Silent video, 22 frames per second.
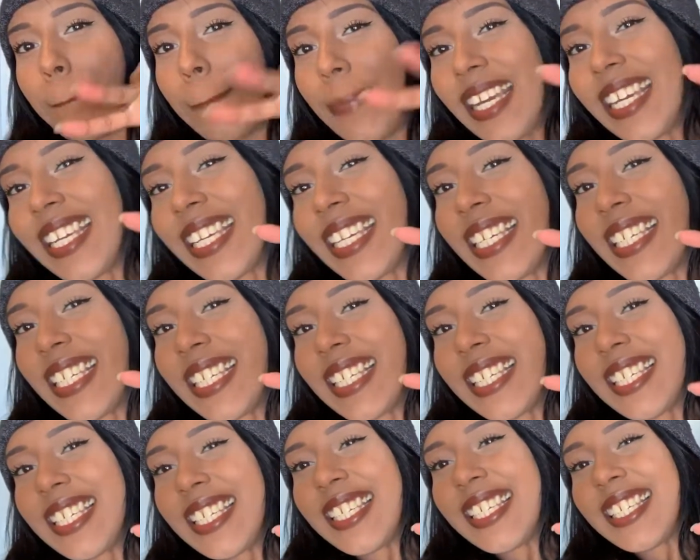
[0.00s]

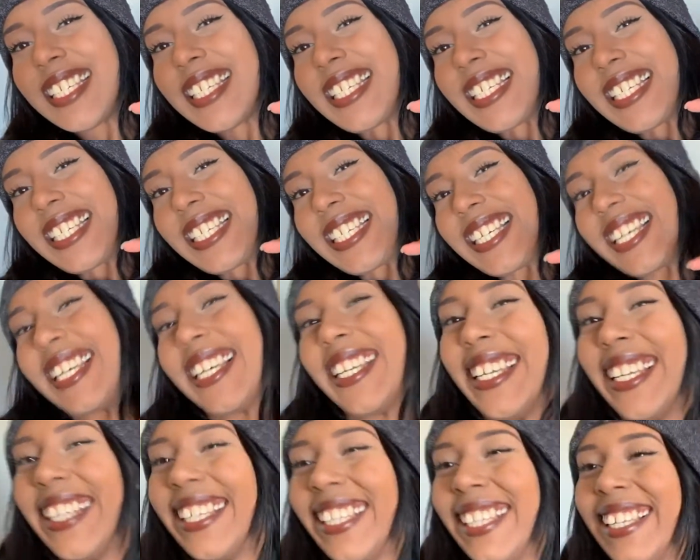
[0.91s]

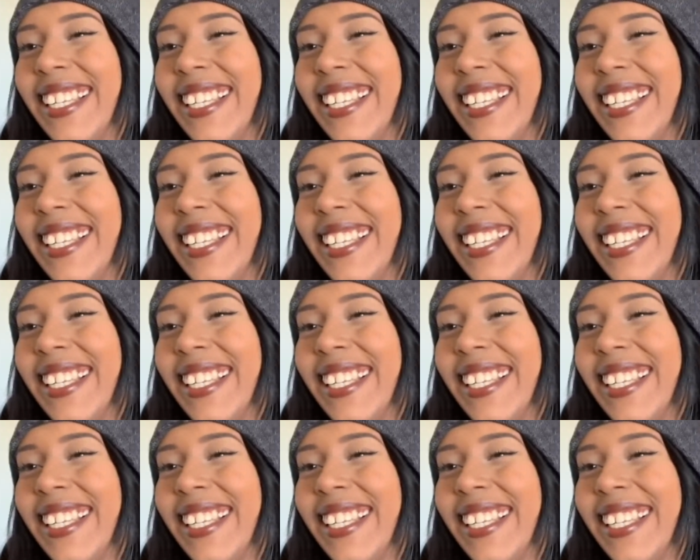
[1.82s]
Bye!